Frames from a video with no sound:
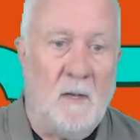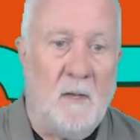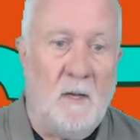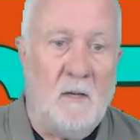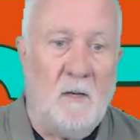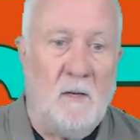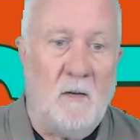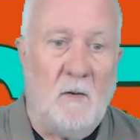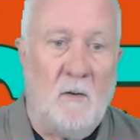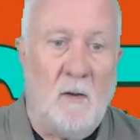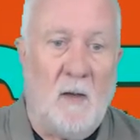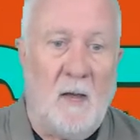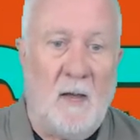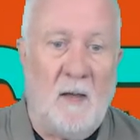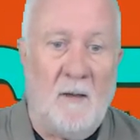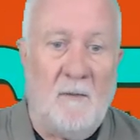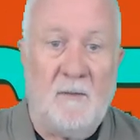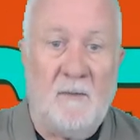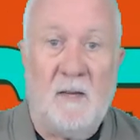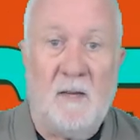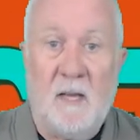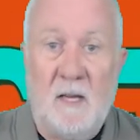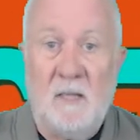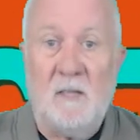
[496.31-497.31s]
you have
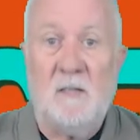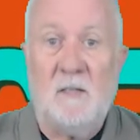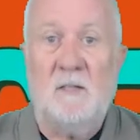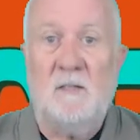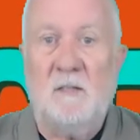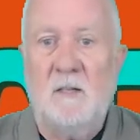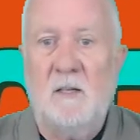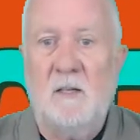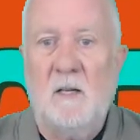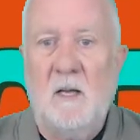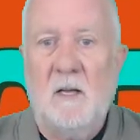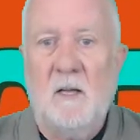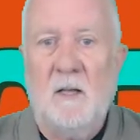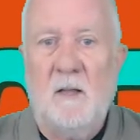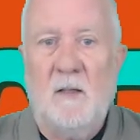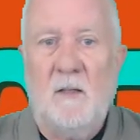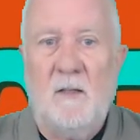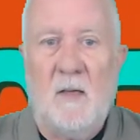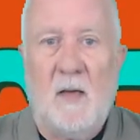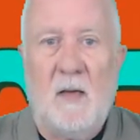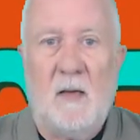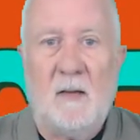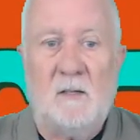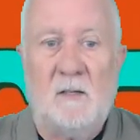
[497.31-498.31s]
kids
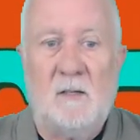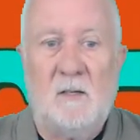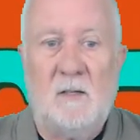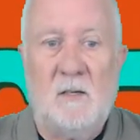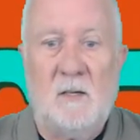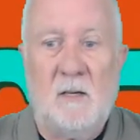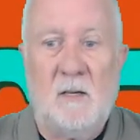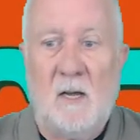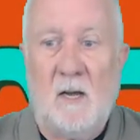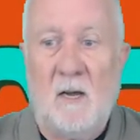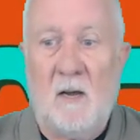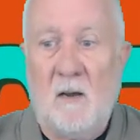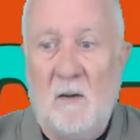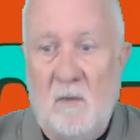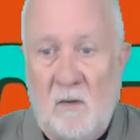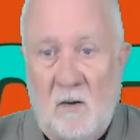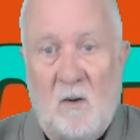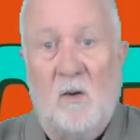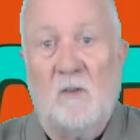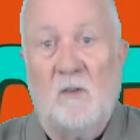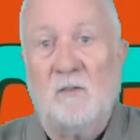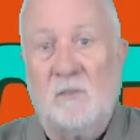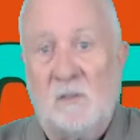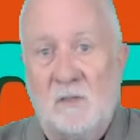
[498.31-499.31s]
that are
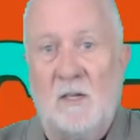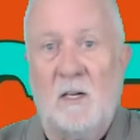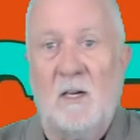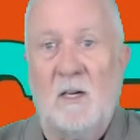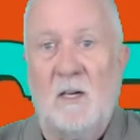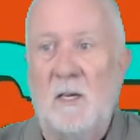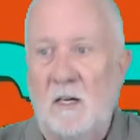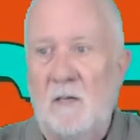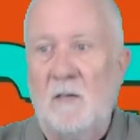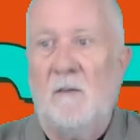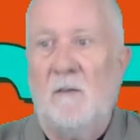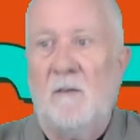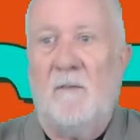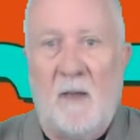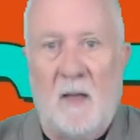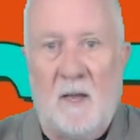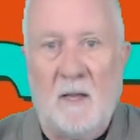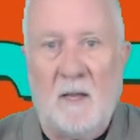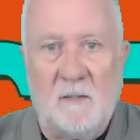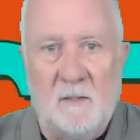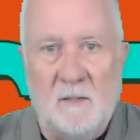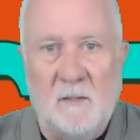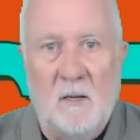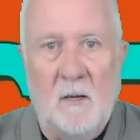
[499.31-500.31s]
constantly in your face,
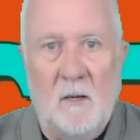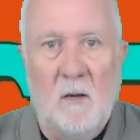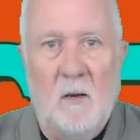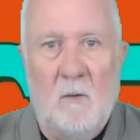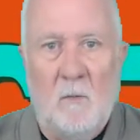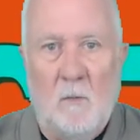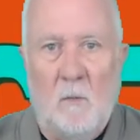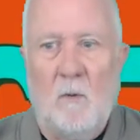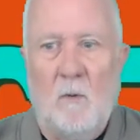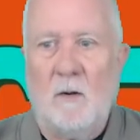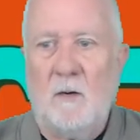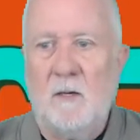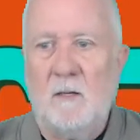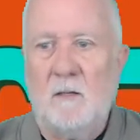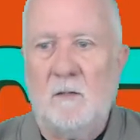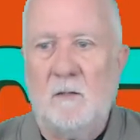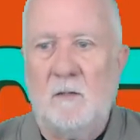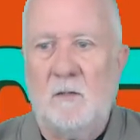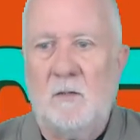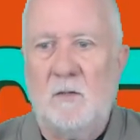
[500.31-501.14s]
wanting